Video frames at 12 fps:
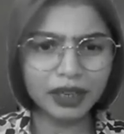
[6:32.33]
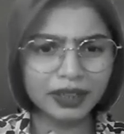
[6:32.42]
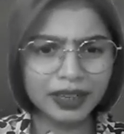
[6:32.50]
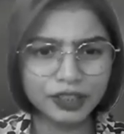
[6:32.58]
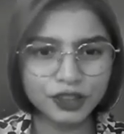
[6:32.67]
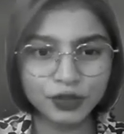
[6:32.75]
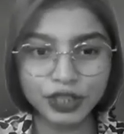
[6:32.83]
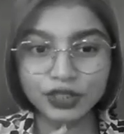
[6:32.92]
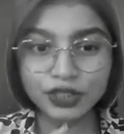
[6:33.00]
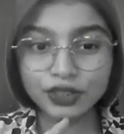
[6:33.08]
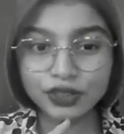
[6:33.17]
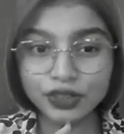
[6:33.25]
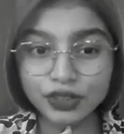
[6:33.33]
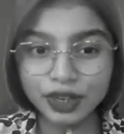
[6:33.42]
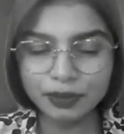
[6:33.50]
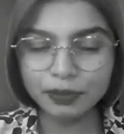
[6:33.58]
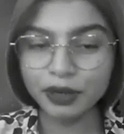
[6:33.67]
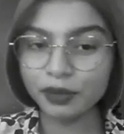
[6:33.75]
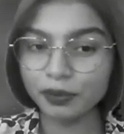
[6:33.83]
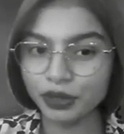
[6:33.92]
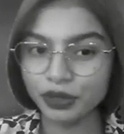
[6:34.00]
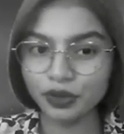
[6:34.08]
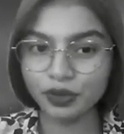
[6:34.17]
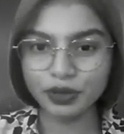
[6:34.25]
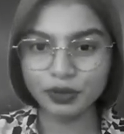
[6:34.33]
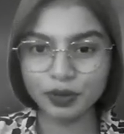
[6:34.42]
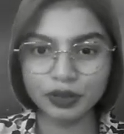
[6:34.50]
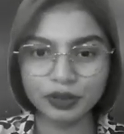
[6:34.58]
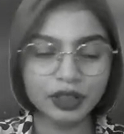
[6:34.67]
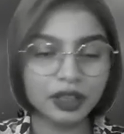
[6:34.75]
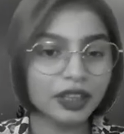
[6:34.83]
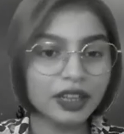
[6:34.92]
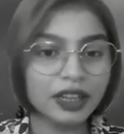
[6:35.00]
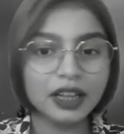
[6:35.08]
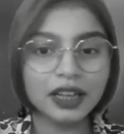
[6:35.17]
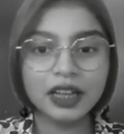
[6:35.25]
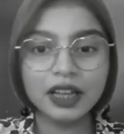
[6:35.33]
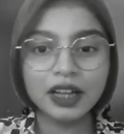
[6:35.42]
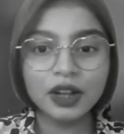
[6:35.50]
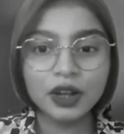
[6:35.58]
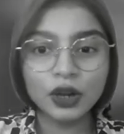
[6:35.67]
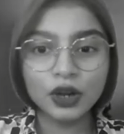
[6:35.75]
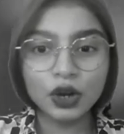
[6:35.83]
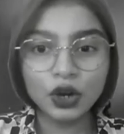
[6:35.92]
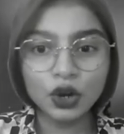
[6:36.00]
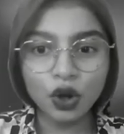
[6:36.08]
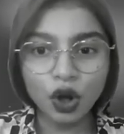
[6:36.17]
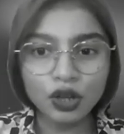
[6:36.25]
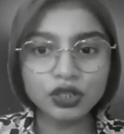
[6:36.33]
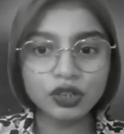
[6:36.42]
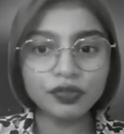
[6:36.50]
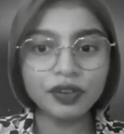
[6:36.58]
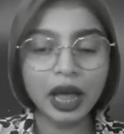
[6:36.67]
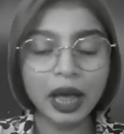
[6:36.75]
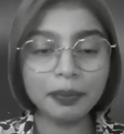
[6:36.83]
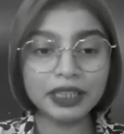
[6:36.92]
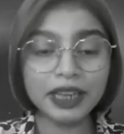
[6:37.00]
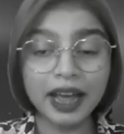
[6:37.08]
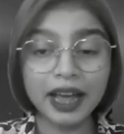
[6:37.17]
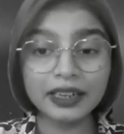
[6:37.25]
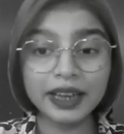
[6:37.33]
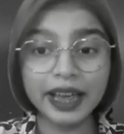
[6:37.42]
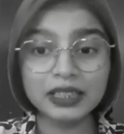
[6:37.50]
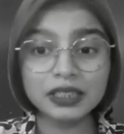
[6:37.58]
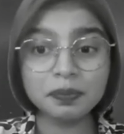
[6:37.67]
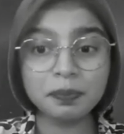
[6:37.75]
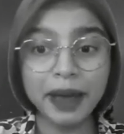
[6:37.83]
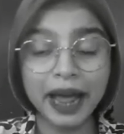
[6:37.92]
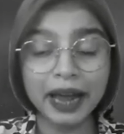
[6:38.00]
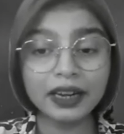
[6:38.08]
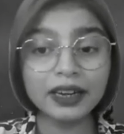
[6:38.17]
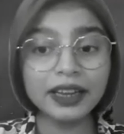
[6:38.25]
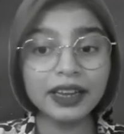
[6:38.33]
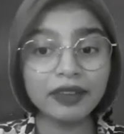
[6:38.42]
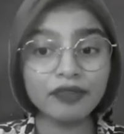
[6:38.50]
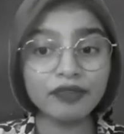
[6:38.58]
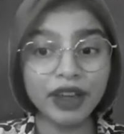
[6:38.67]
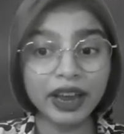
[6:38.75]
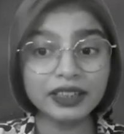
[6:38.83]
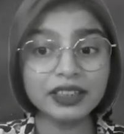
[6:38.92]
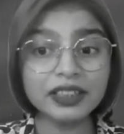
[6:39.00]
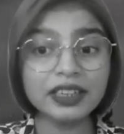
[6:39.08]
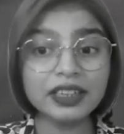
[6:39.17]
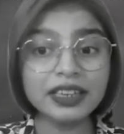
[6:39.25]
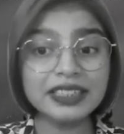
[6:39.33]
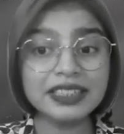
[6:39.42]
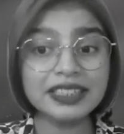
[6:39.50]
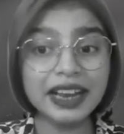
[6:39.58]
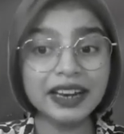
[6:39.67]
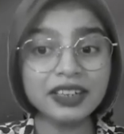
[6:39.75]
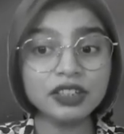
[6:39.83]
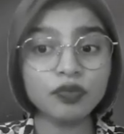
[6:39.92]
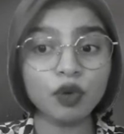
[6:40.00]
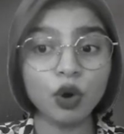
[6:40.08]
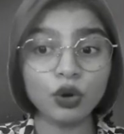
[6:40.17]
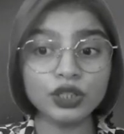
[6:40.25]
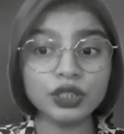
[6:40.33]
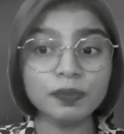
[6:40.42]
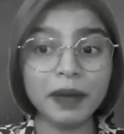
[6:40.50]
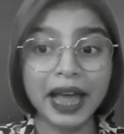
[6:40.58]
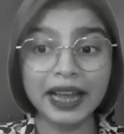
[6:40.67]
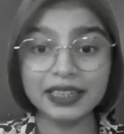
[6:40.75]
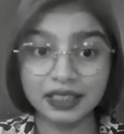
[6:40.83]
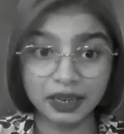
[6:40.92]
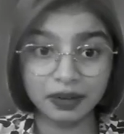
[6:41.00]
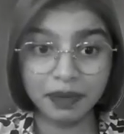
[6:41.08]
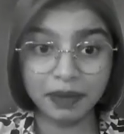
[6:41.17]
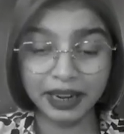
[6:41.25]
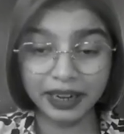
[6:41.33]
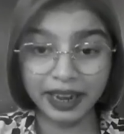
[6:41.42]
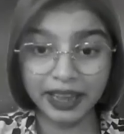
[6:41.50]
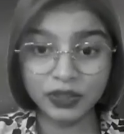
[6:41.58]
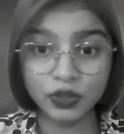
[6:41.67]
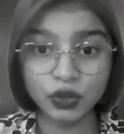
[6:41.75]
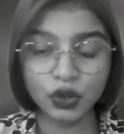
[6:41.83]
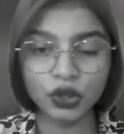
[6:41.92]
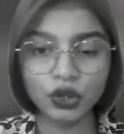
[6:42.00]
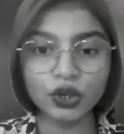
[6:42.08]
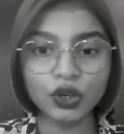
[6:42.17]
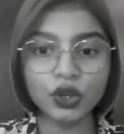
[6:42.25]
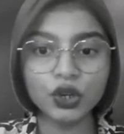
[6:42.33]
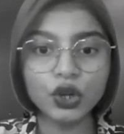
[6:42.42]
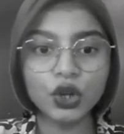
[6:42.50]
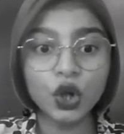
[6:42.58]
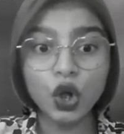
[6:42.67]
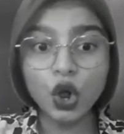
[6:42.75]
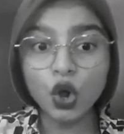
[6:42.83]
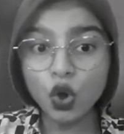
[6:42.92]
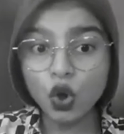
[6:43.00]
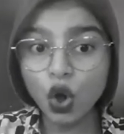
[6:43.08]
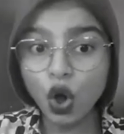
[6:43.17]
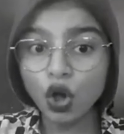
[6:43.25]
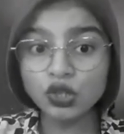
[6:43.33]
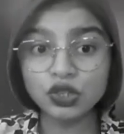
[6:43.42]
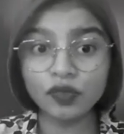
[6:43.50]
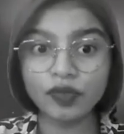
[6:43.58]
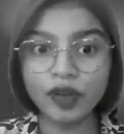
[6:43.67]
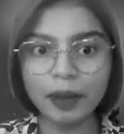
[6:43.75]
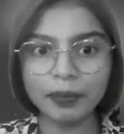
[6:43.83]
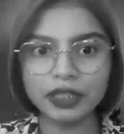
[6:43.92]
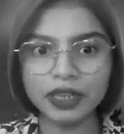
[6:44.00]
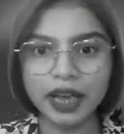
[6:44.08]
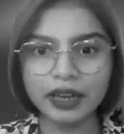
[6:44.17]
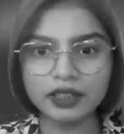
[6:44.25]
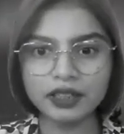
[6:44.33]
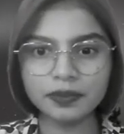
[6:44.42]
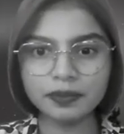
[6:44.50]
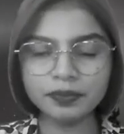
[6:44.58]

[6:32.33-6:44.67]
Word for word: let's read statement number two as well. Loss of habitat has badly affected insectivorous bats in Madagascar. Loss of habitat